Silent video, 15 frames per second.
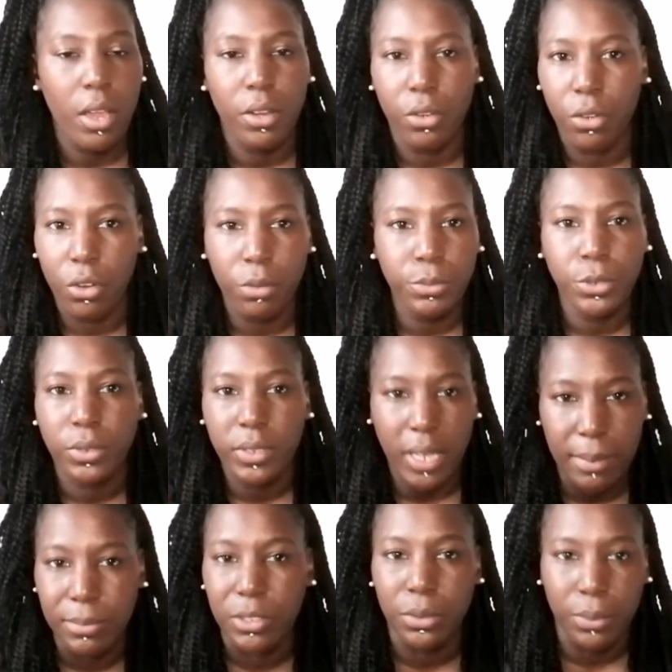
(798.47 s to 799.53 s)
no more
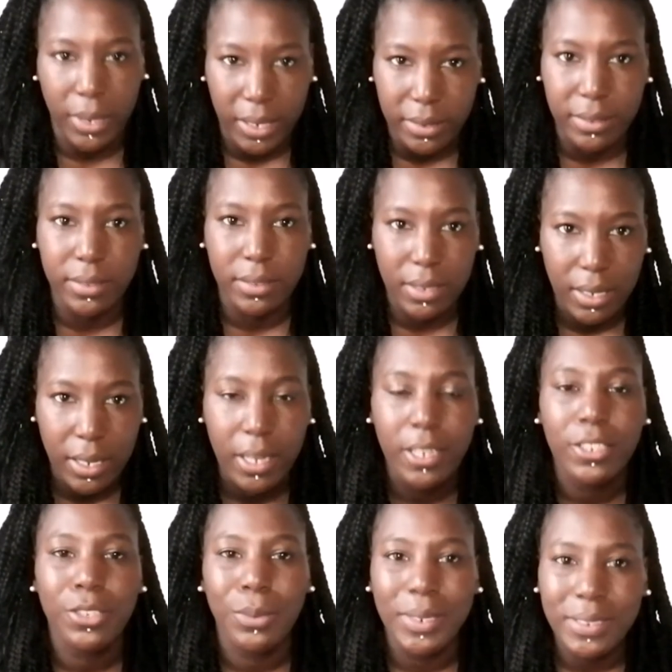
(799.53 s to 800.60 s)
time to waste.
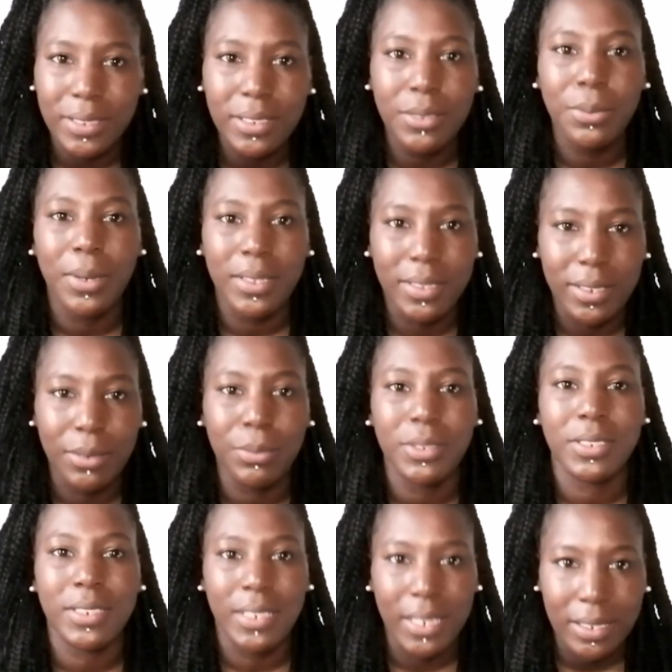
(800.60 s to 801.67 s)
2020
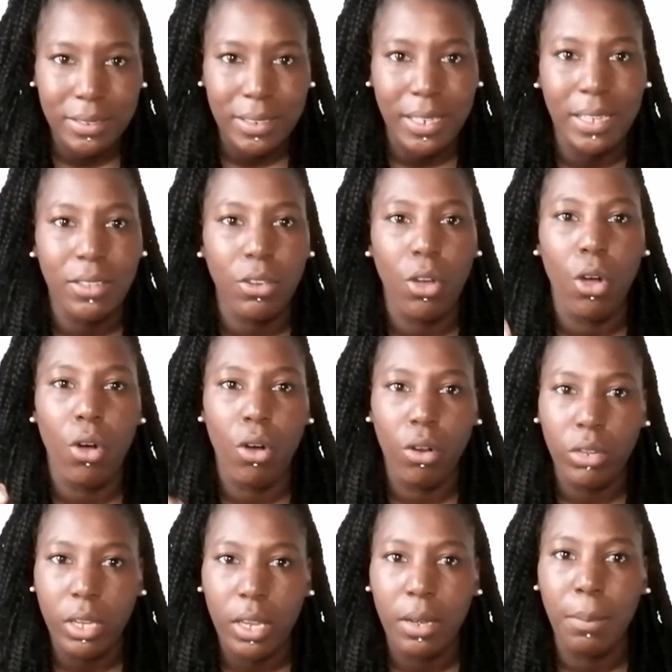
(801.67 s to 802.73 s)
was the year to get
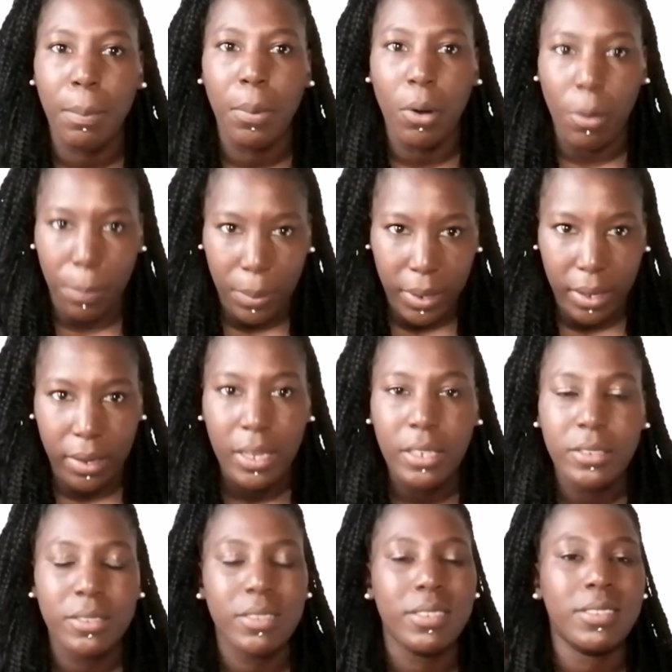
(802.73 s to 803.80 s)
on and popping,
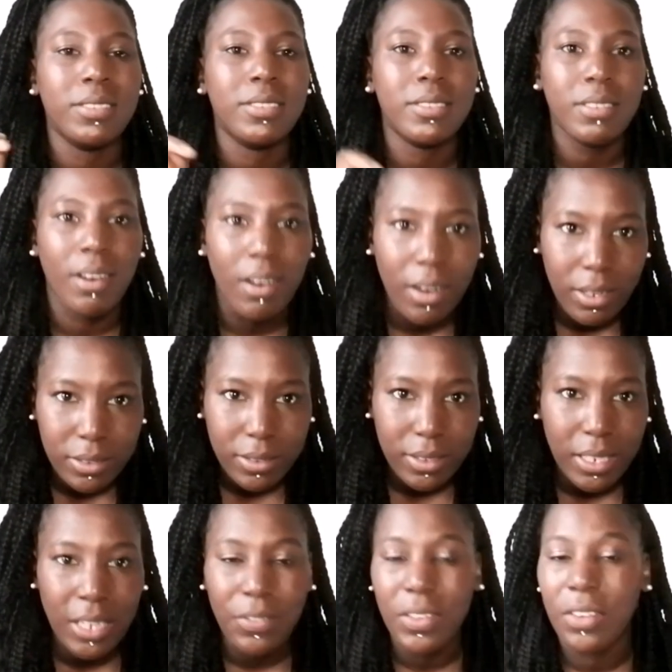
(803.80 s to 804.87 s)
to start,
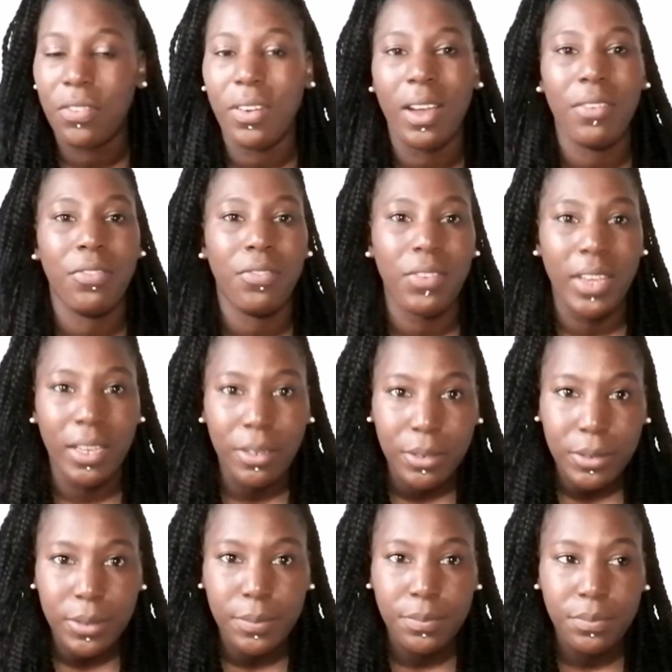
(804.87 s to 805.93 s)
even if I
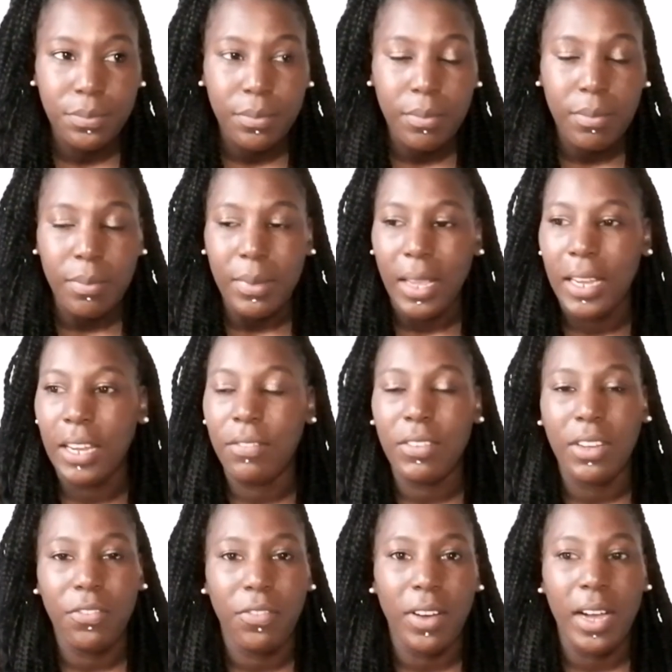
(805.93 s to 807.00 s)
failed, even
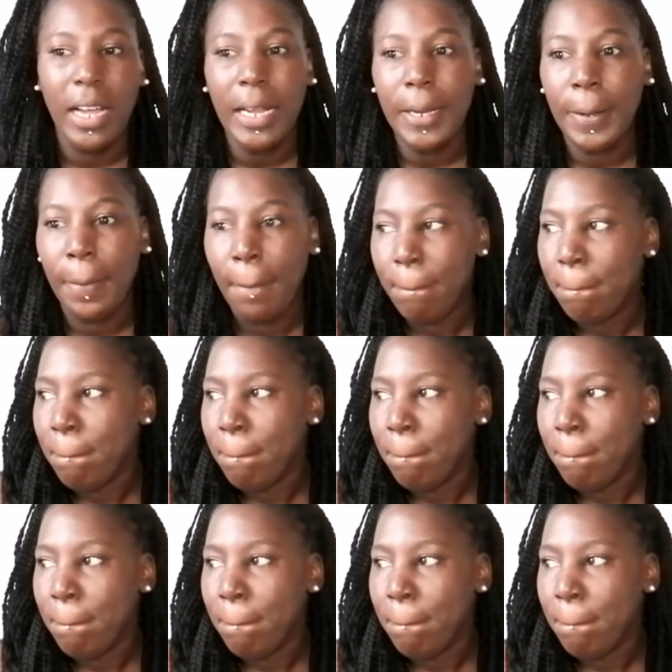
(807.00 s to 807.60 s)
if I